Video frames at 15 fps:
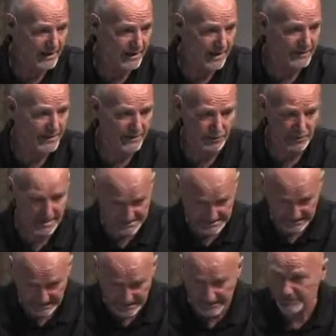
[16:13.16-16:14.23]
uh, that Christ
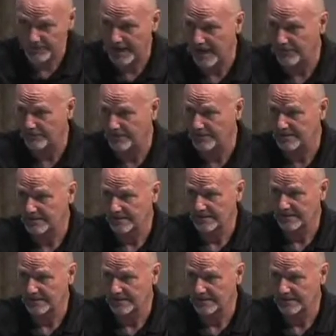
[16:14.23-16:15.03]
left heaven